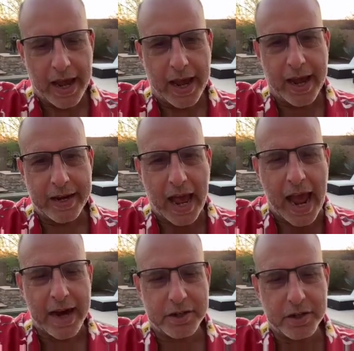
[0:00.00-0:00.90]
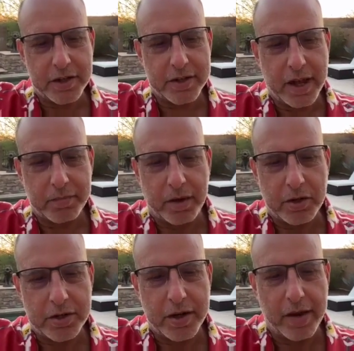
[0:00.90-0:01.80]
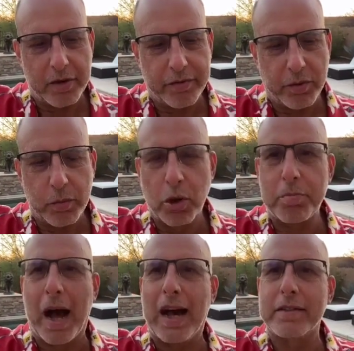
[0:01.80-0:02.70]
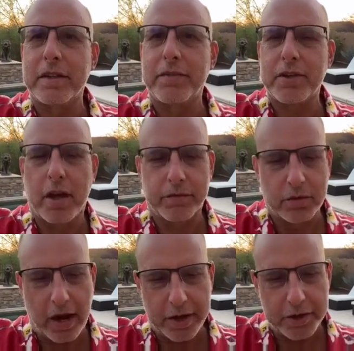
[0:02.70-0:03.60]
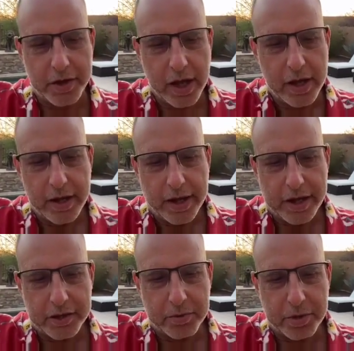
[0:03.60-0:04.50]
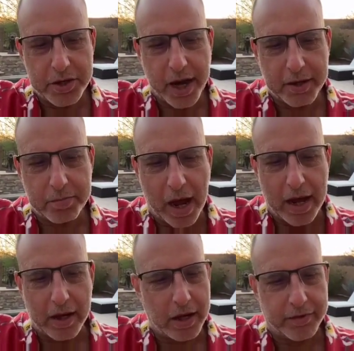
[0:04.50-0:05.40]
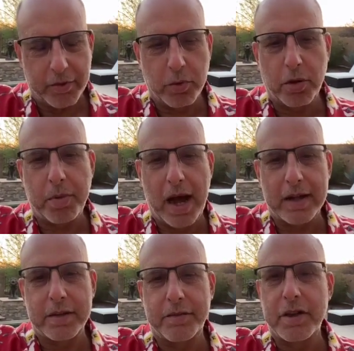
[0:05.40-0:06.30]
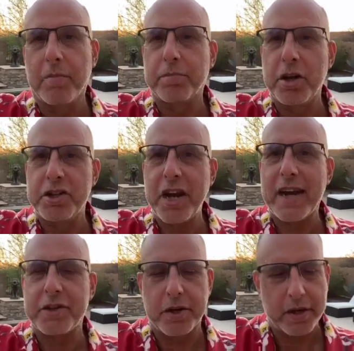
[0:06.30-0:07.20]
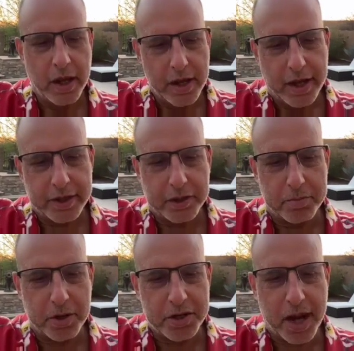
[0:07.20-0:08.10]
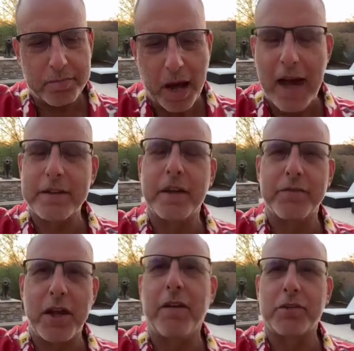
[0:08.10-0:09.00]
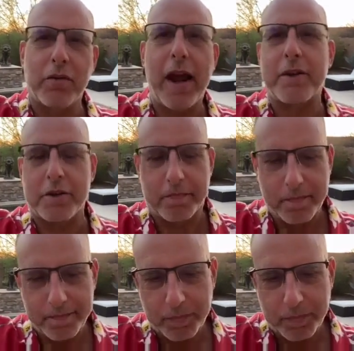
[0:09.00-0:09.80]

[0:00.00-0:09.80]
And action step number seven for more positive self direction is to project po- uh, for more positive self projection is to project positive self direction.